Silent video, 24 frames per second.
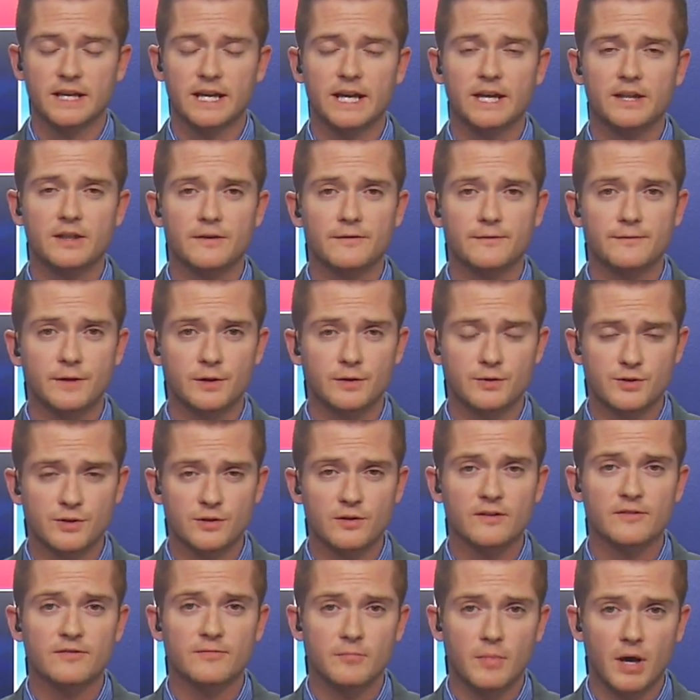in the
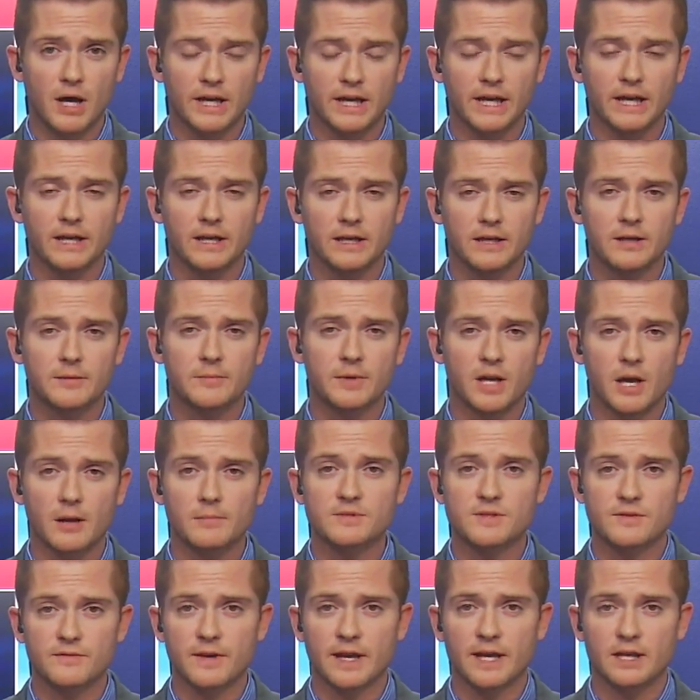future if money
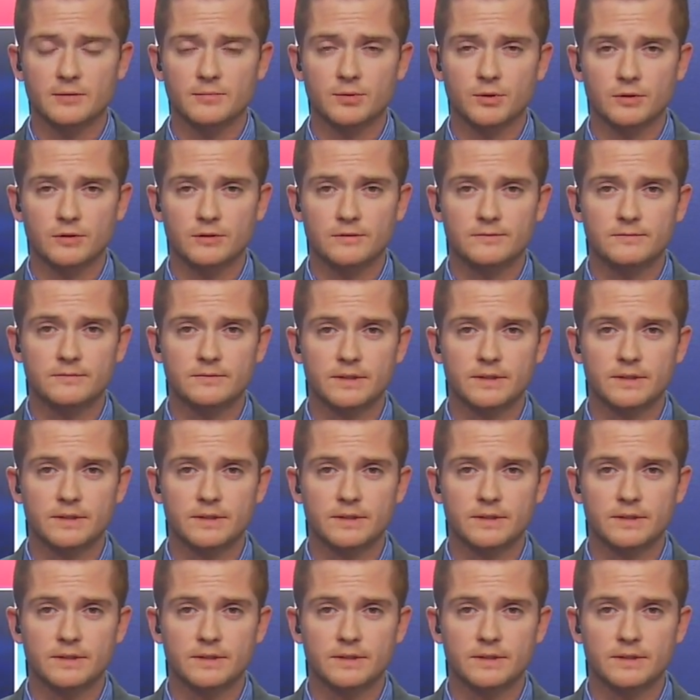becomes available.